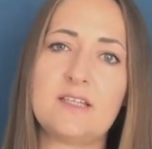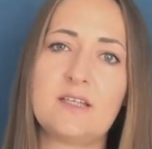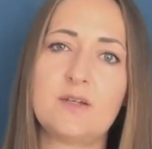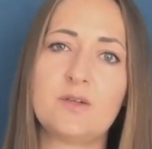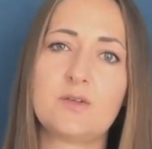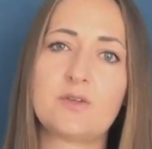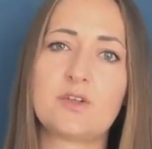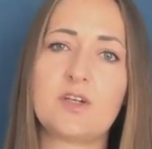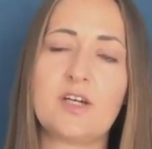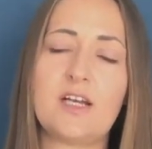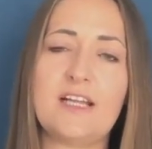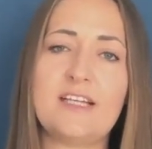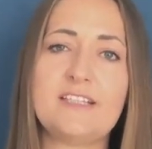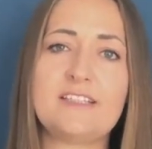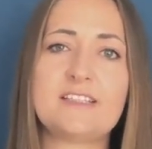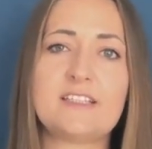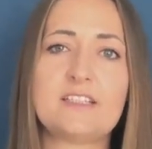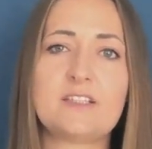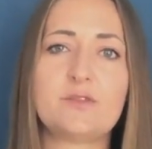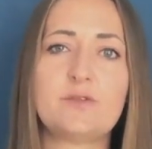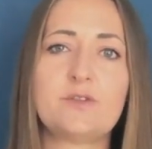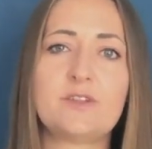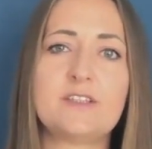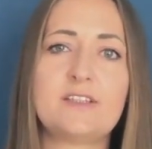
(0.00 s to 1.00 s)

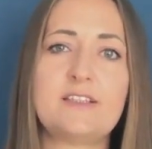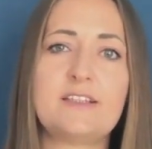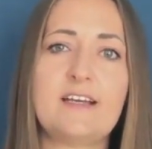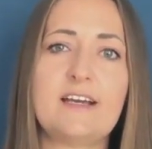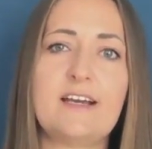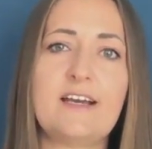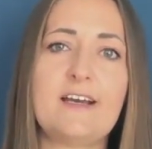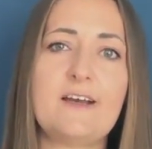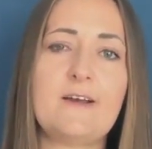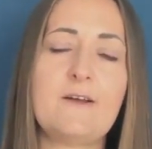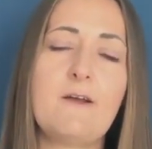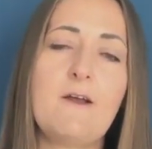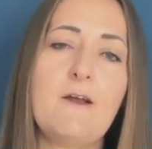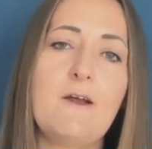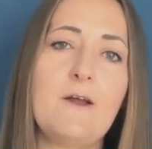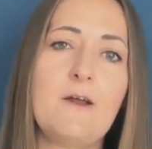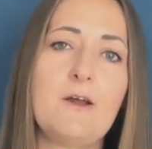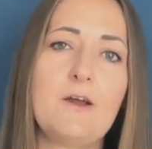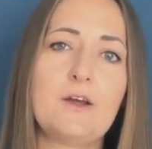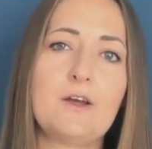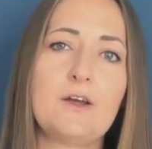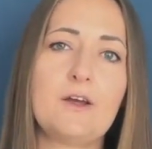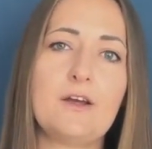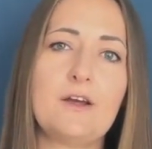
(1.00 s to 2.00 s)
related with the
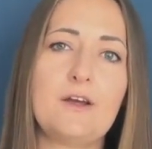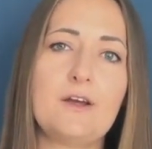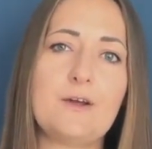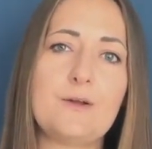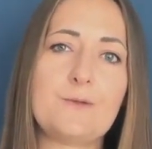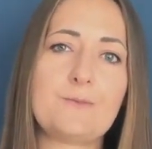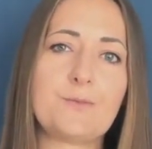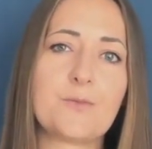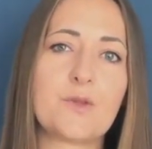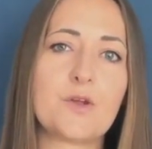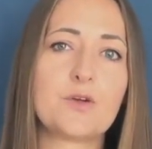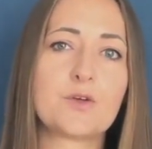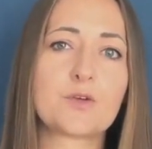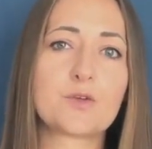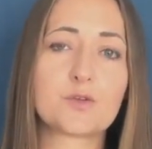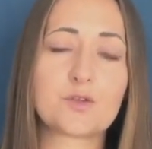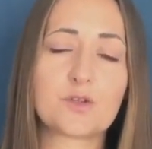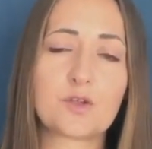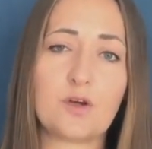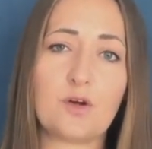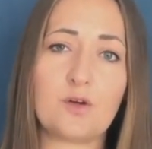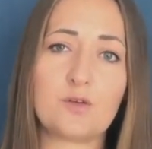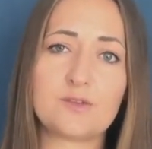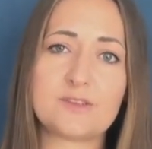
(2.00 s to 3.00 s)

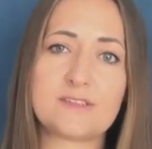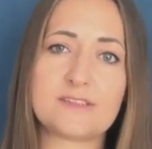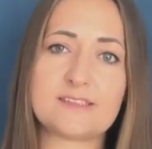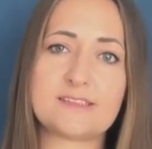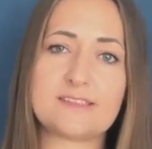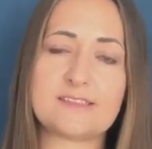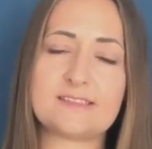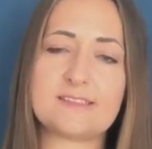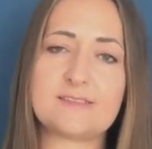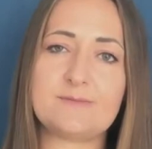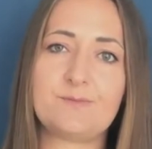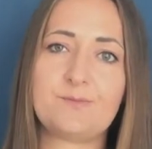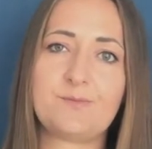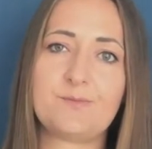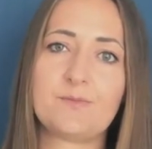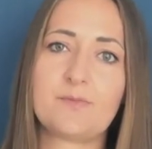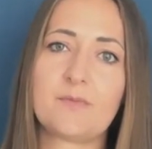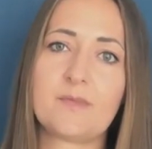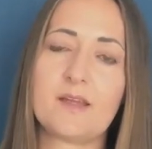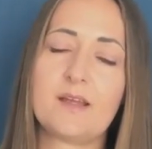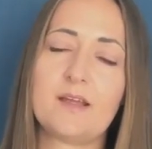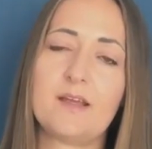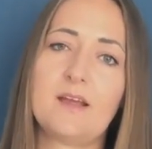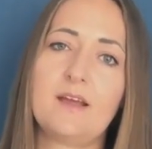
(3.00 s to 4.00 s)
root causes,
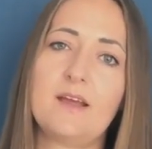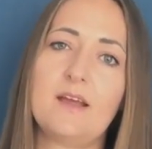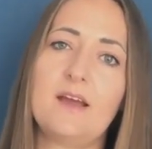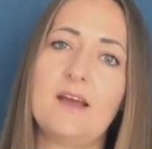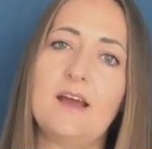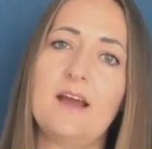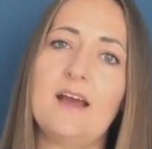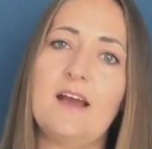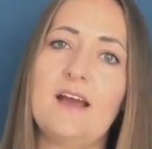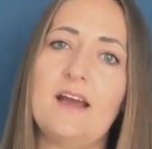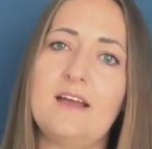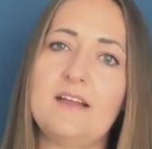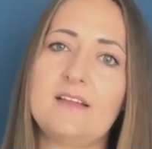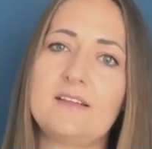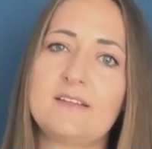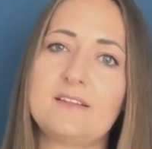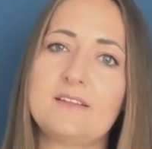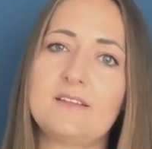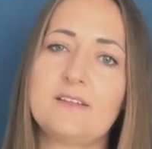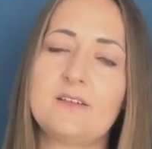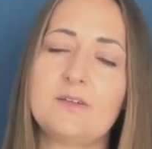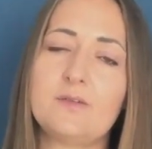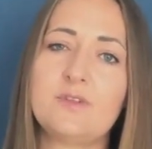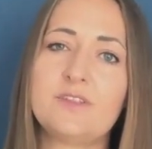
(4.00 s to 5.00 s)

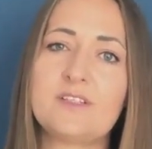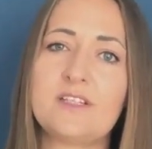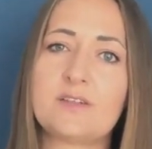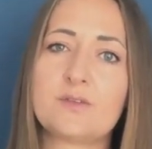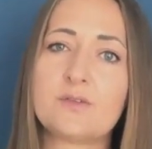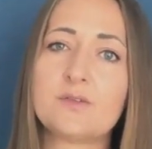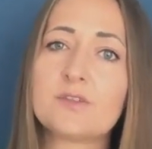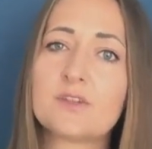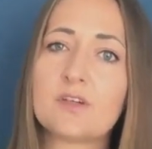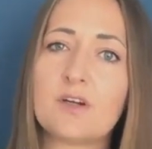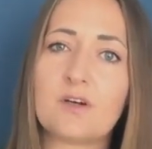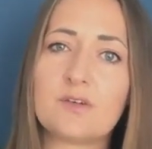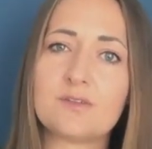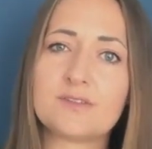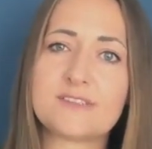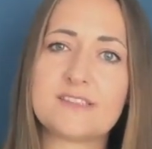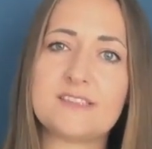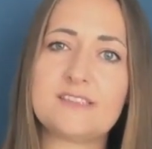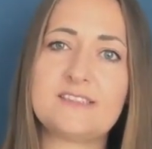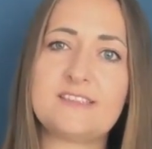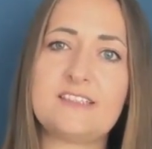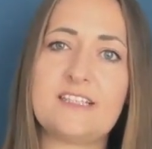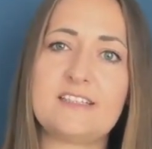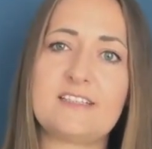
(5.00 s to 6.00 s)
and with the root
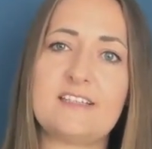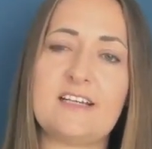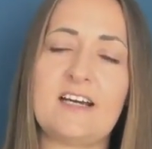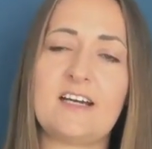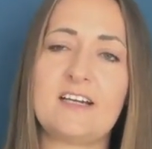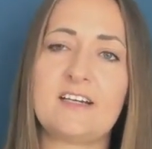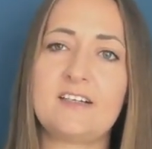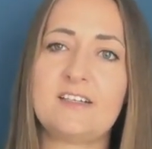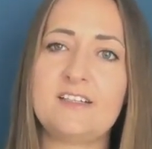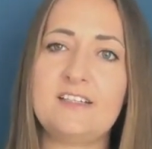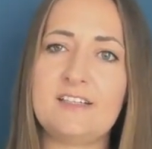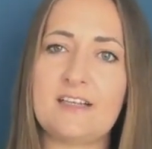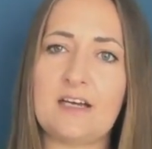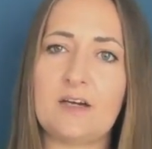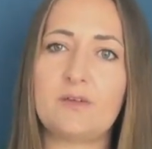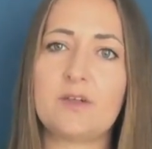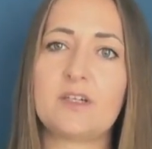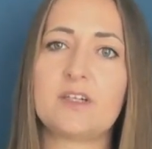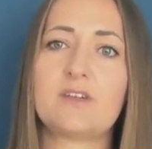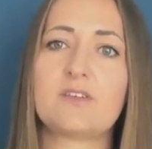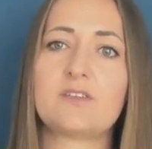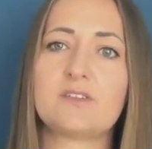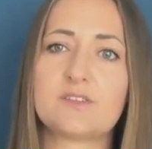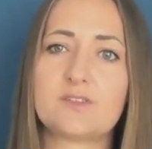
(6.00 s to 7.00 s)
causes that are in
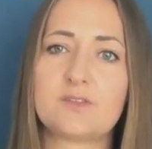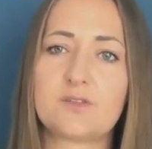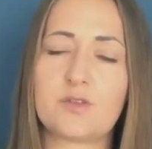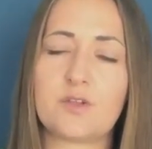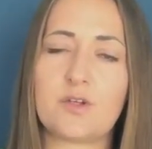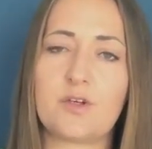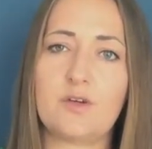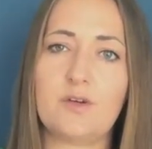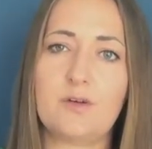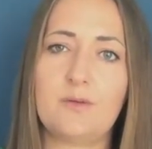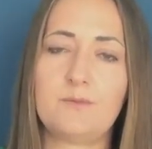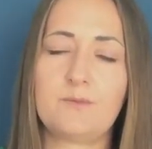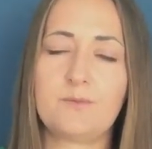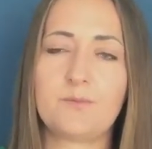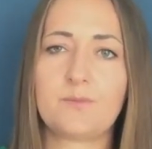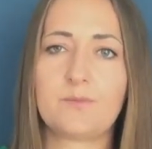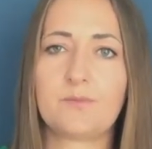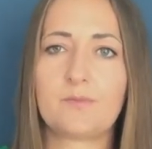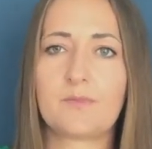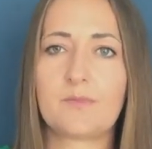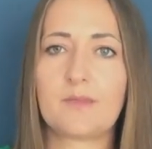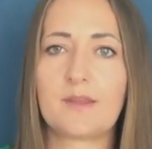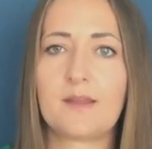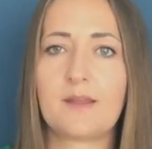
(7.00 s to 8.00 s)
our control.
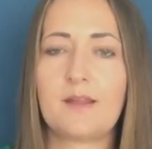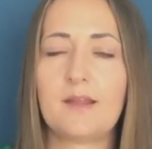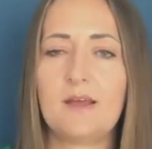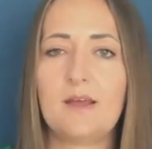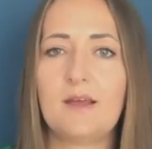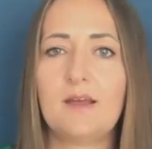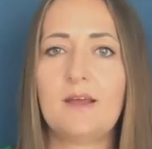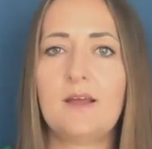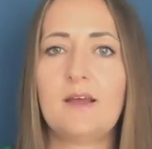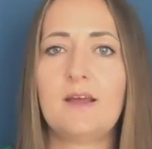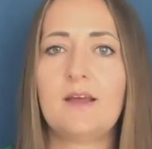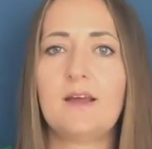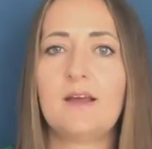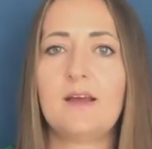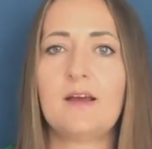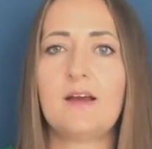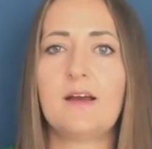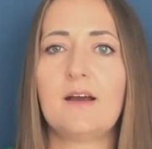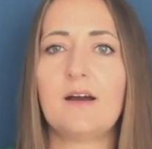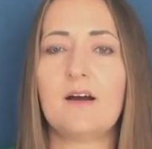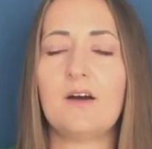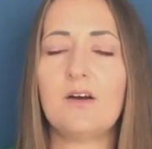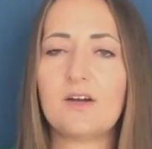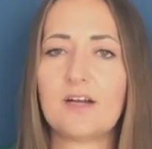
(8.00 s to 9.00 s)

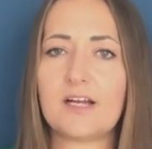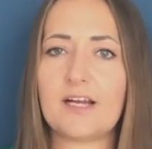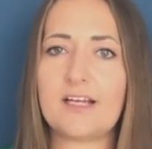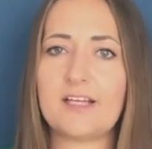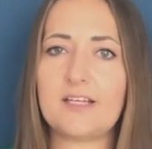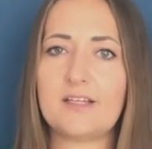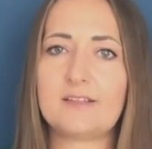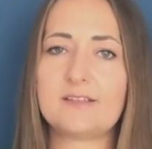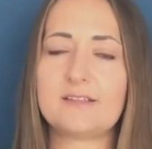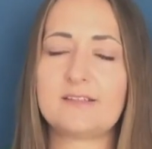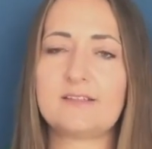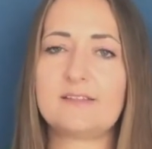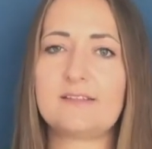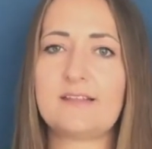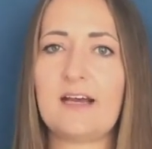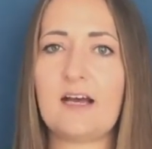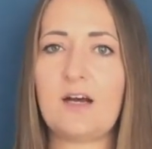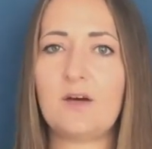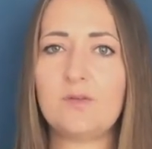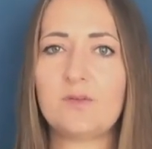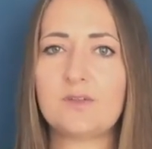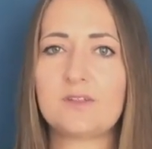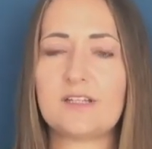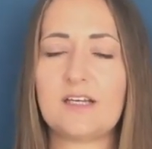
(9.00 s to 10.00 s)
Okay,
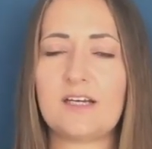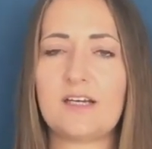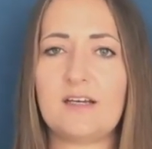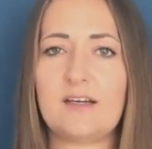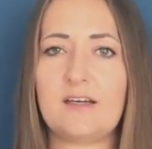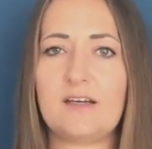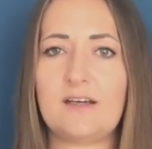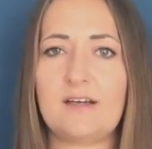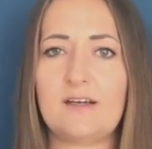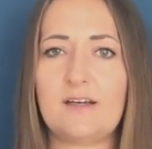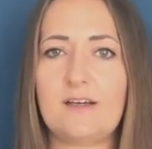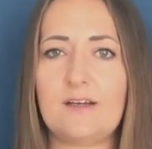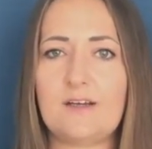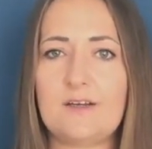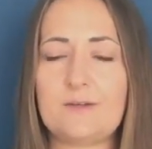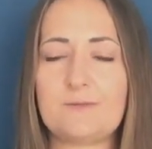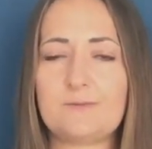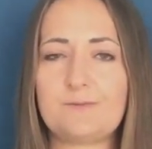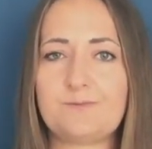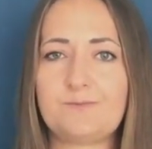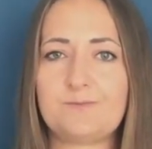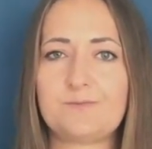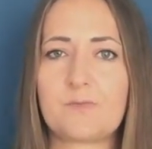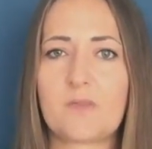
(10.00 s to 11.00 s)
now
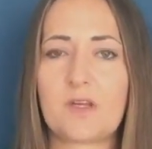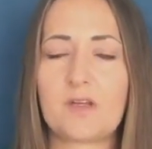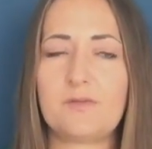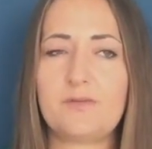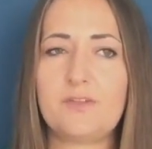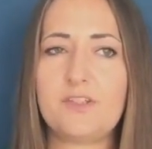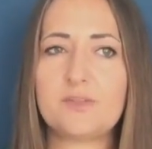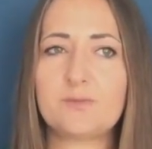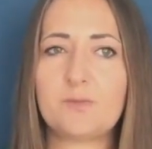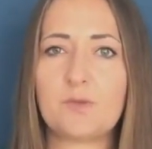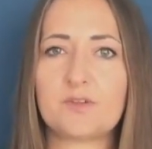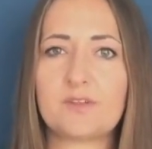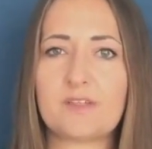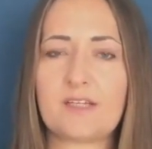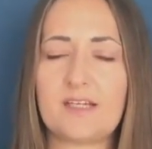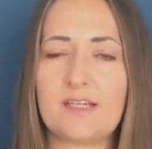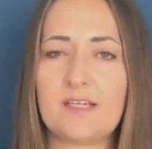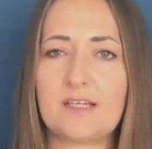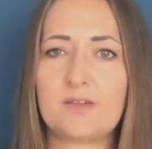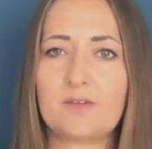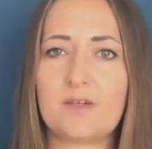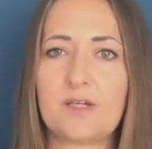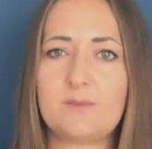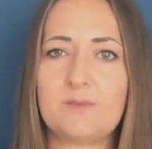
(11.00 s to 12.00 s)
the fishbone
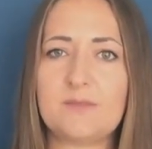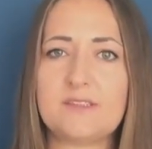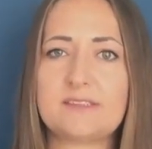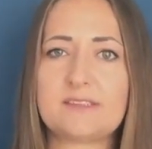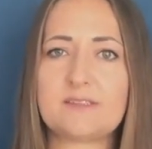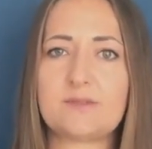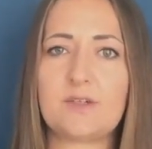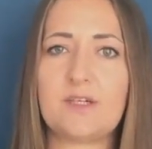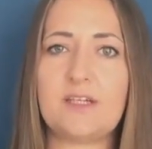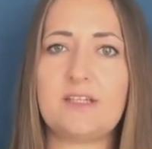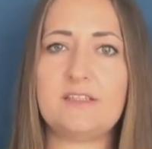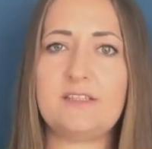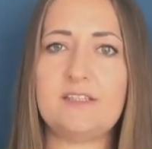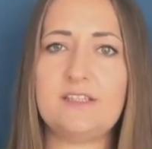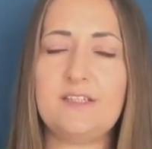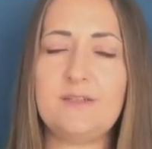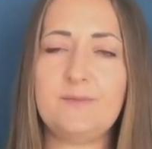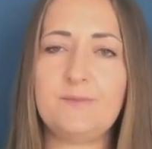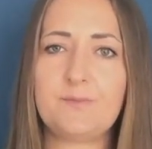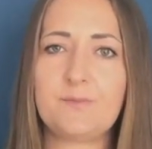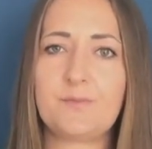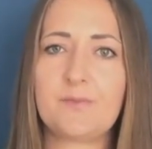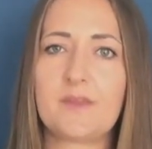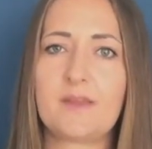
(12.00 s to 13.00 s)
diagram is
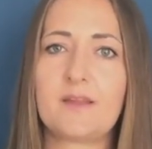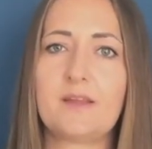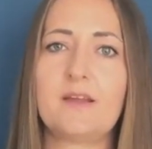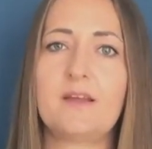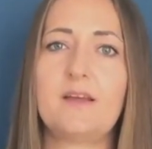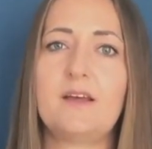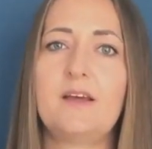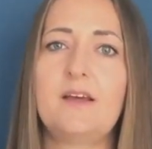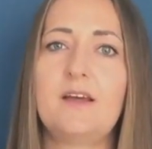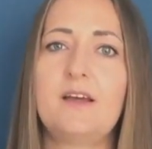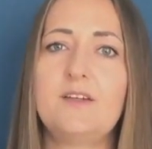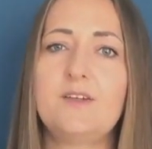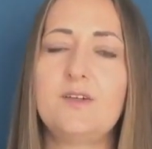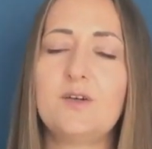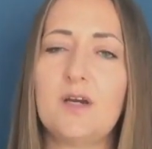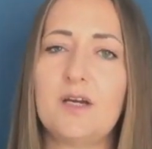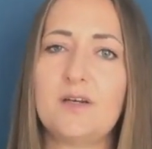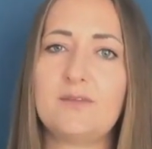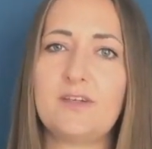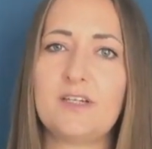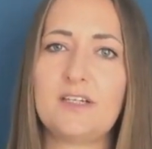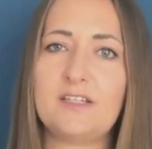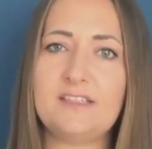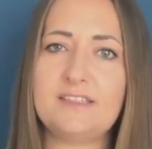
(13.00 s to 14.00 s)
ready. You
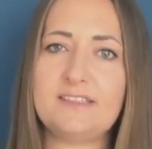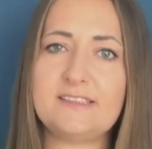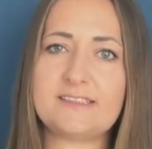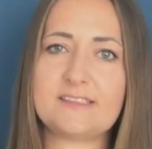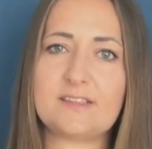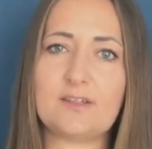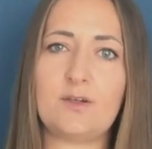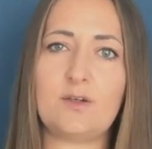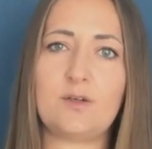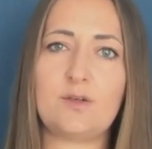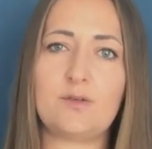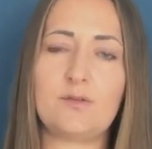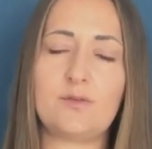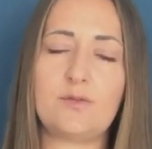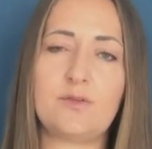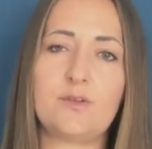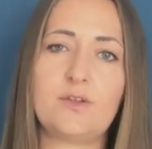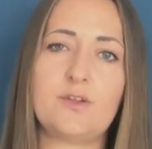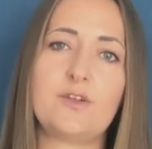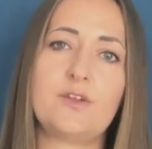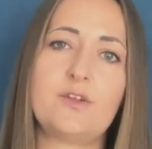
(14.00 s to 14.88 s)
have a list of